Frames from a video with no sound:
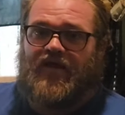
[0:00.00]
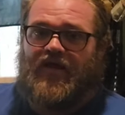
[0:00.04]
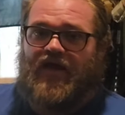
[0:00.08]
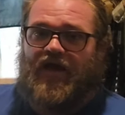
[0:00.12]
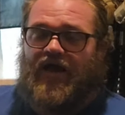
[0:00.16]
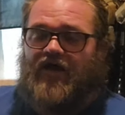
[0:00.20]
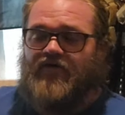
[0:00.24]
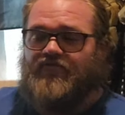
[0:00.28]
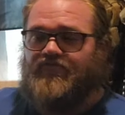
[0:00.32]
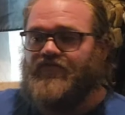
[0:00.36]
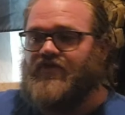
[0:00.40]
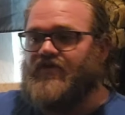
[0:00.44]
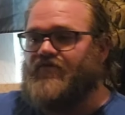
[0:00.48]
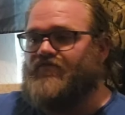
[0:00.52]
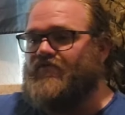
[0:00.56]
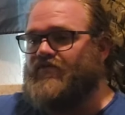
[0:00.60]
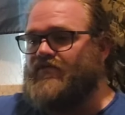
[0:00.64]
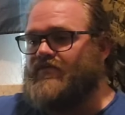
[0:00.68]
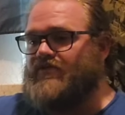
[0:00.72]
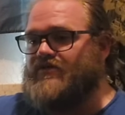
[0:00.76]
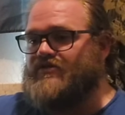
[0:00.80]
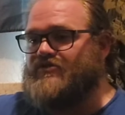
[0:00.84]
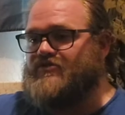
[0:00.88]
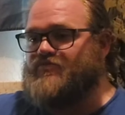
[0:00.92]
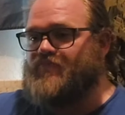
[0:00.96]
I've given
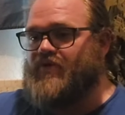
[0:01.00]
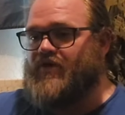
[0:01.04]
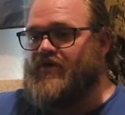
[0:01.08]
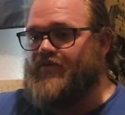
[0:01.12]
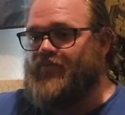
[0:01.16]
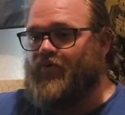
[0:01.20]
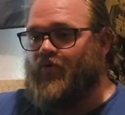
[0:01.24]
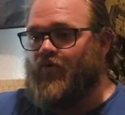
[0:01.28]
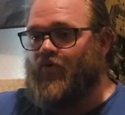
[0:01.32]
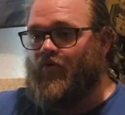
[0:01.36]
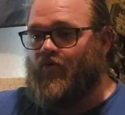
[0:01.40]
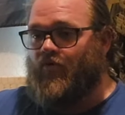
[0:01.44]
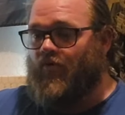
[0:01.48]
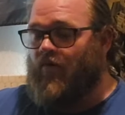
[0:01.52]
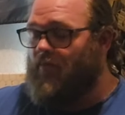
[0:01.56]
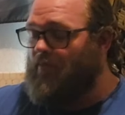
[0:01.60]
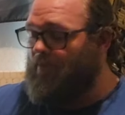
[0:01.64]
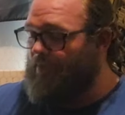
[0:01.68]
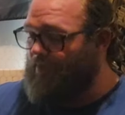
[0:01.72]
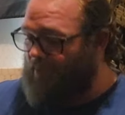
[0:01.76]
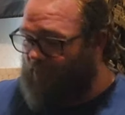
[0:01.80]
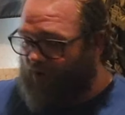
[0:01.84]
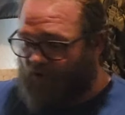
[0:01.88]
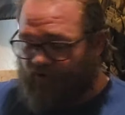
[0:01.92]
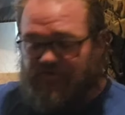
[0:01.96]
these people
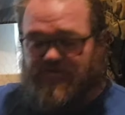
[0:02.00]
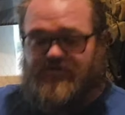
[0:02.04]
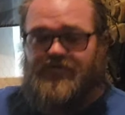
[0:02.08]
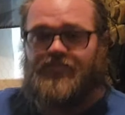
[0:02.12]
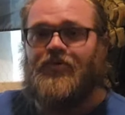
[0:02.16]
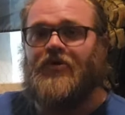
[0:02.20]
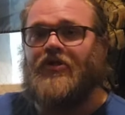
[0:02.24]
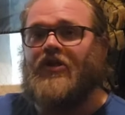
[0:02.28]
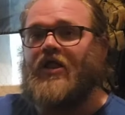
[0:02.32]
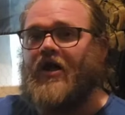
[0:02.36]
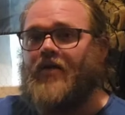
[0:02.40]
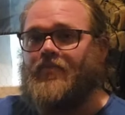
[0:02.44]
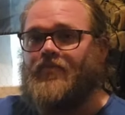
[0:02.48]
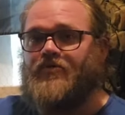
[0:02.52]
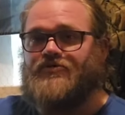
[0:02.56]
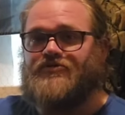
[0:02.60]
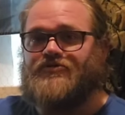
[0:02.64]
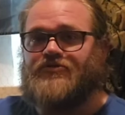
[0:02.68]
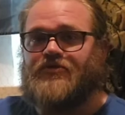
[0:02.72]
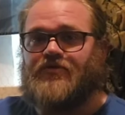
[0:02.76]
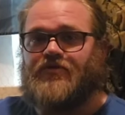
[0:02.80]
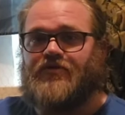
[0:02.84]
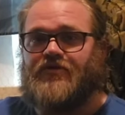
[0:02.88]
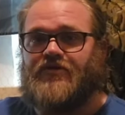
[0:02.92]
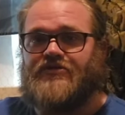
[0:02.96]
multiple
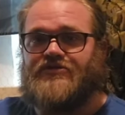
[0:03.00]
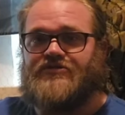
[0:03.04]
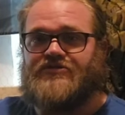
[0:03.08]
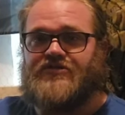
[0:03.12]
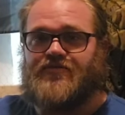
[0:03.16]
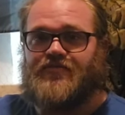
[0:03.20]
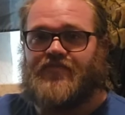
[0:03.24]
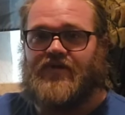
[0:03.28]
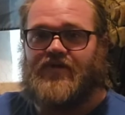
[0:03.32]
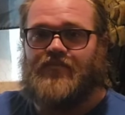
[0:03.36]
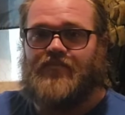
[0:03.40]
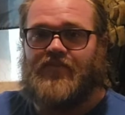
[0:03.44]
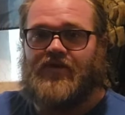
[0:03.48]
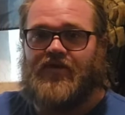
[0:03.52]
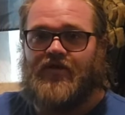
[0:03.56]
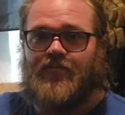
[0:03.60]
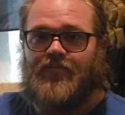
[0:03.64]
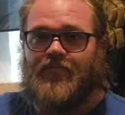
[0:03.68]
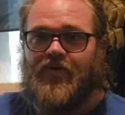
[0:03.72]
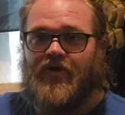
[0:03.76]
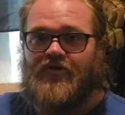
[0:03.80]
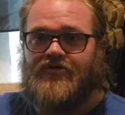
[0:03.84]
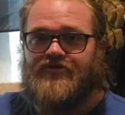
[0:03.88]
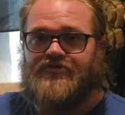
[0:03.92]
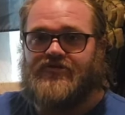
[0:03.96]
opportunities to meet me in
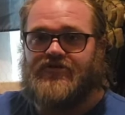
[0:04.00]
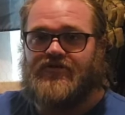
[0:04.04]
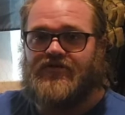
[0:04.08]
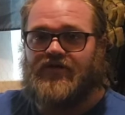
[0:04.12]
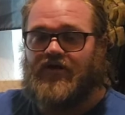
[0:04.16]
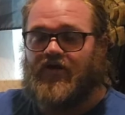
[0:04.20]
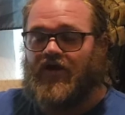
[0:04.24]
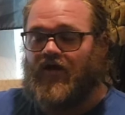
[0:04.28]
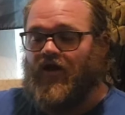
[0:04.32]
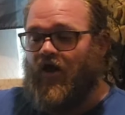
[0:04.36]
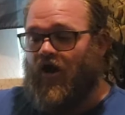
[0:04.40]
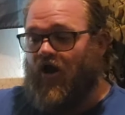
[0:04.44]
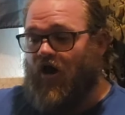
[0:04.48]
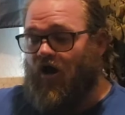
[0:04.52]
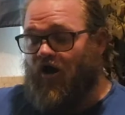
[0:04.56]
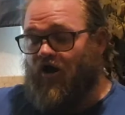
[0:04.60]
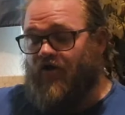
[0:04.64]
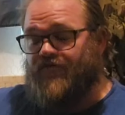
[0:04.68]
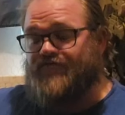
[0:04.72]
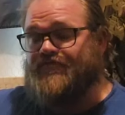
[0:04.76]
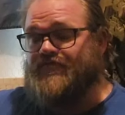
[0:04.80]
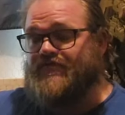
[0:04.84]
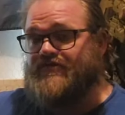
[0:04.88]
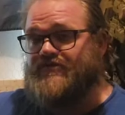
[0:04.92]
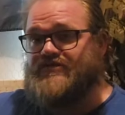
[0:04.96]
person.
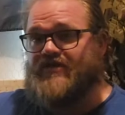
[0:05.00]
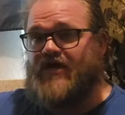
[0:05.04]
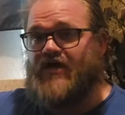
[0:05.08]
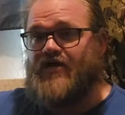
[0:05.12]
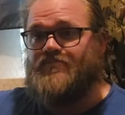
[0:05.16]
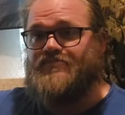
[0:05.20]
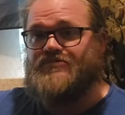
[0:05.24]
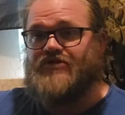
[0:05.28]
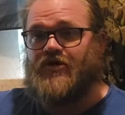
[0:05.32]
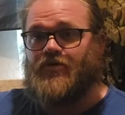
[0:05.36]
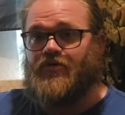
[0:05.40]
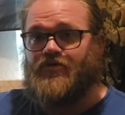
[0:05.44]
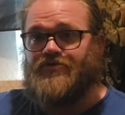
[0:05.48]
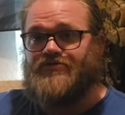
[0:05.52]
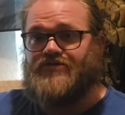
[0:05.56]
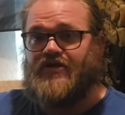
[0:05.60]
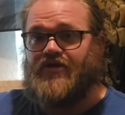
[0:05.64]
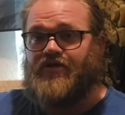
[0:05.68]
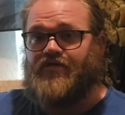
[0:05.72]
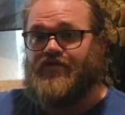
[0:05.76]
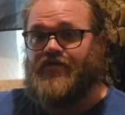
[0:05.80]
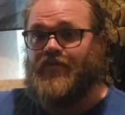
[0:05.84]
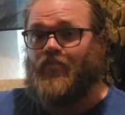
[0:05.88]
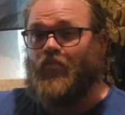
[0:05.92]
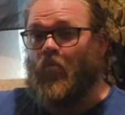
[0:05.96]
Oftentimes I will
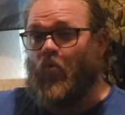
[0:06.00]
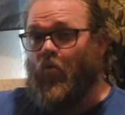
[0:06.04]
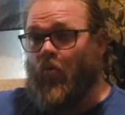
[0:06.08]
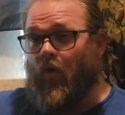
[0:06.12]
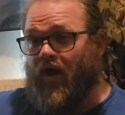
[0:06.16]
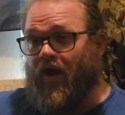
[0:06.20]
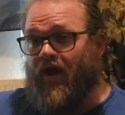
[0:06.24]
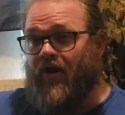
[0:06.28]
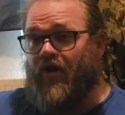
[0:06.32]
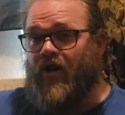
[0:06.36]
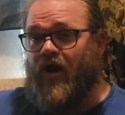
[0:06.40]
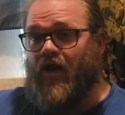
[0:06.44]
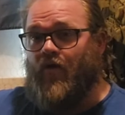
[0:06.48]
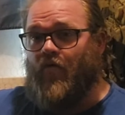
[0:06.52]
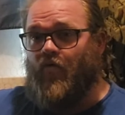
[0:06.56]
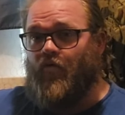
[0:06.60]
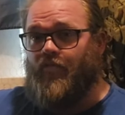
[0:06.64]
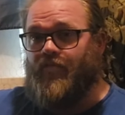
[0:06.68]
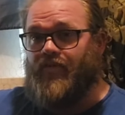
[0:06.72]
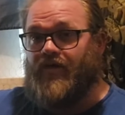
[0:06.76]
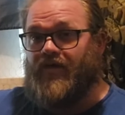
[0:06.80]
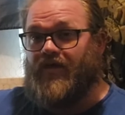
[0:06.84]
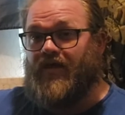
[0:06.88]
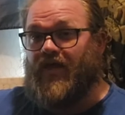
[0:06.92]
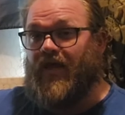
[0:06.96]
tell them where I will
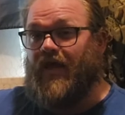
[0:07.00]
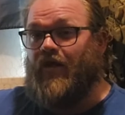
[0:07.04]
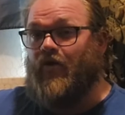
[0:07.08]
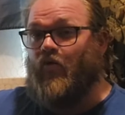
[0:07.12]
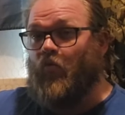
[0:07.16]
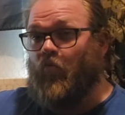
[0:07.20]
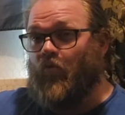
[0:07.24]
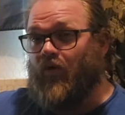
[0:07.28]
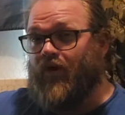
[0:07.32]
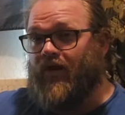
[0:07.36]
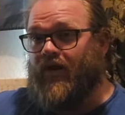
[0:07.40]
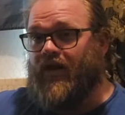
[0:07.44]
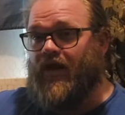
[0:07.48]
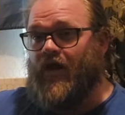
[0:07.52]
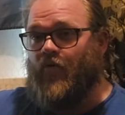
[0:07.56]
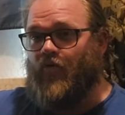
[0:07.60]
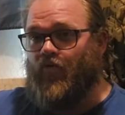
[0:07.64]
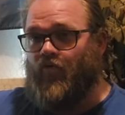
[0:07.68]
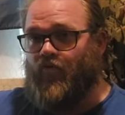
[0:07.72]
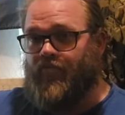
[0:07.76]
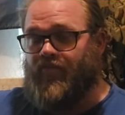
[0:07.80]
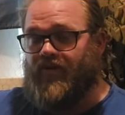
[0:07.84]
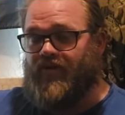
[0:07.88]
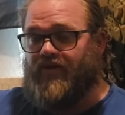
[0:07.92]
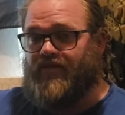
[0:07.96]
be and when I
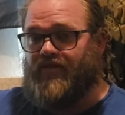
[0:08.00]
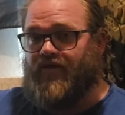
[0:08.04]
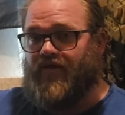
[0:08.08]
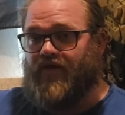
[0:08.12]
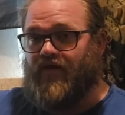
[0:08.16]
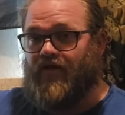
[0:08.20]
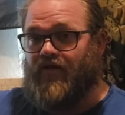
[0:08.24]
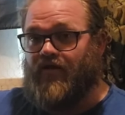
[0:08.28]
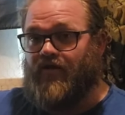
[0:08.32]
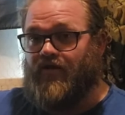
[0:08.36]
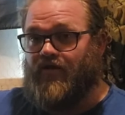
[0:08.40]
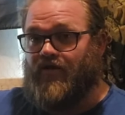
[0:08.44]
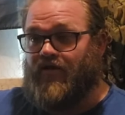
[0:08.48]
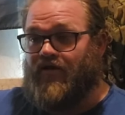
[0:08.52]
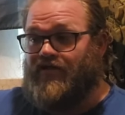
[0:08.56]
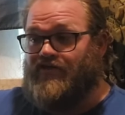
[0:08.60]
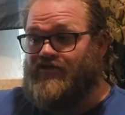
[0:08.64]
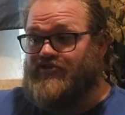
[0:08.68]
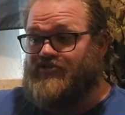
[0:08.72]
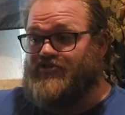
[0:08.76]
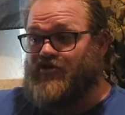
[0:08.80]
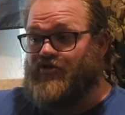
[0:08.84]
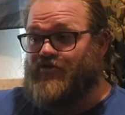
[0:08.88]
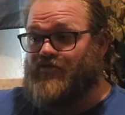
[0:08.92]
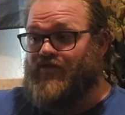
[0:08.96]
will be there
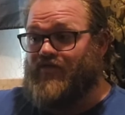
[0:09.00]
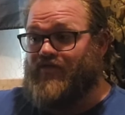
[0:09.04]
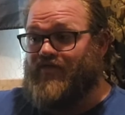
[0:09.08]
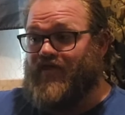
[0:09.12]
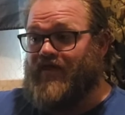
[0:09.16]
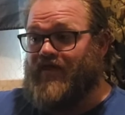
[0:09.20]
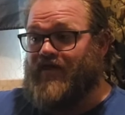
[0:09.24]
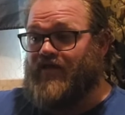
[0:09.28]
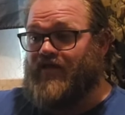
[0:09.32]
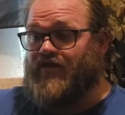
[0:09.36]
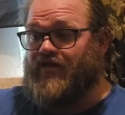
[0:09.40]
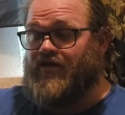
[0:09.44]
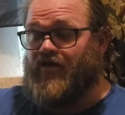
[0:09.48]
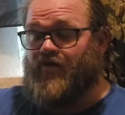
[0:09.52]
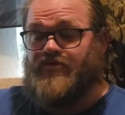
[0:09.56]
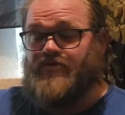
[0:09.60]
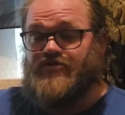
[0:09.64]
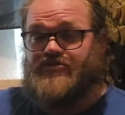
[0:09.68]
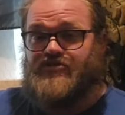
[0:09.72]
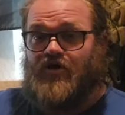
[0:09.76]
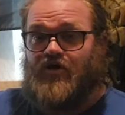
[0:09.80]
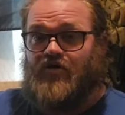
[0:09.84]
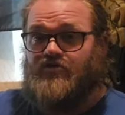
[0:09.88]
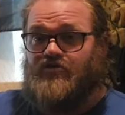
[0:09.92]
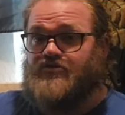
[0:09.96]
so that they can come and
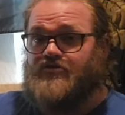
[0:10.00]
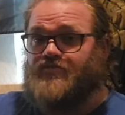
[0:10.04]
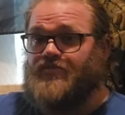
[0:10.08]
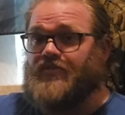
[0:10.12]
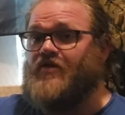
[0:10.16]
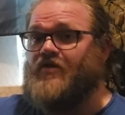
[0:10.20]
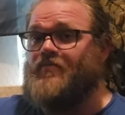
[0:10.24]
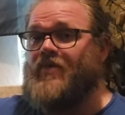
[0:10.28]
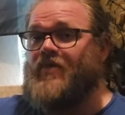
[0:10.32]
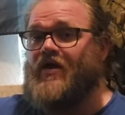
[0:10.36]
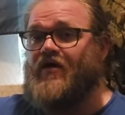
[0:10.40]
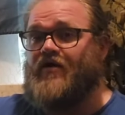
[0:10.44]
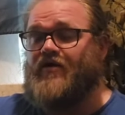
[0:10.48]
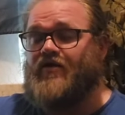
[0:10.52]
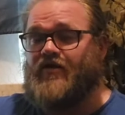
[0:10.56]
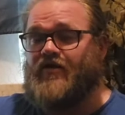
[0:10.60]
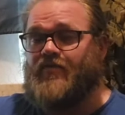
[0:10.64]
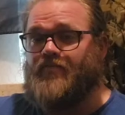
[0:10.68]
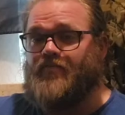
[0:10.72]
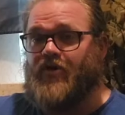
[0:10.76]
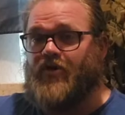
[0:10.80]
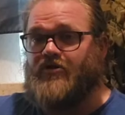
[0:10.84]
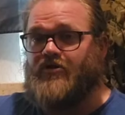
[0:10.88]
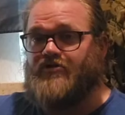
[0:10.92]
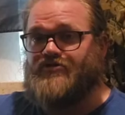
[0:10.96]
talk to me about it in
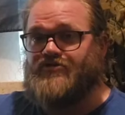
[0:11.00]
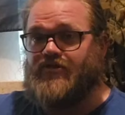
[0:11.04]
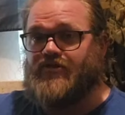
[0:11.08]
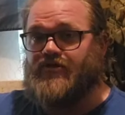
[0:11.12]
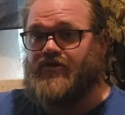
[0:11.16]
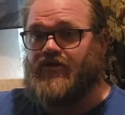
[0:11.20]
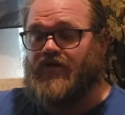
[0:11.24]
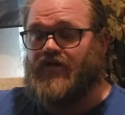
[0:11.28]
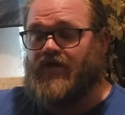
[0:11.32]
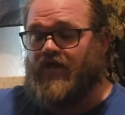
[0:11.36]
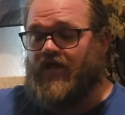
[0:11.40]
person.